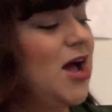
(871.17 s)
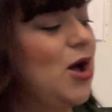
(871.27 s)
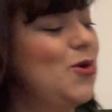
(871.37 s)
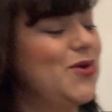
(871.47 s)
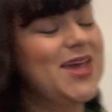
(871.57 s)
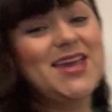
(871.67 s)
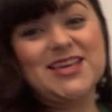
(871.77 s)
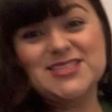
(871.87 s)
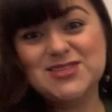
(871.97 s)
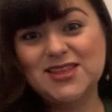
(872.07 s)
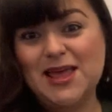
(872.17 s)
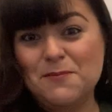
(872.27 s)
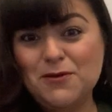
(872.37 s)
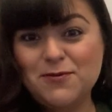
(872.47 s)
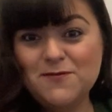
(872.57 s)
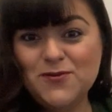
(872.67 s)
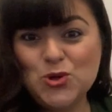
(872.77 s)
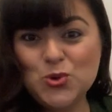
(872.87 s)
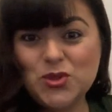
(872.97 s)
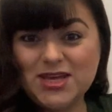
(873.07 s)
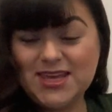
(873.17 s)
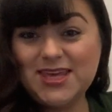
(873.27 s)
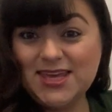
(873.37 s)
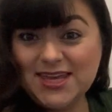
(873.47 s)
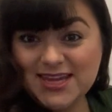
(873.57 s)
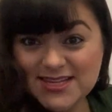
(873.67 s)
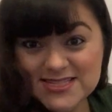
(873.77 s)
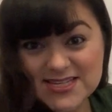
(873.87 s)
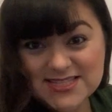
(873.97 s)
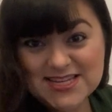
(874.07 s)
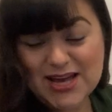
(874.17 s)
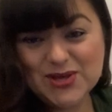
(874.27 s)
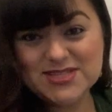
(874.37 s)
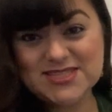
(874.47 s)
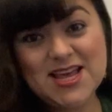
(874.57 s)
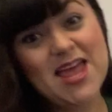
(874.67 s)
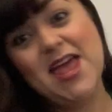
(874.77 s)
Okay, so let me review the key details.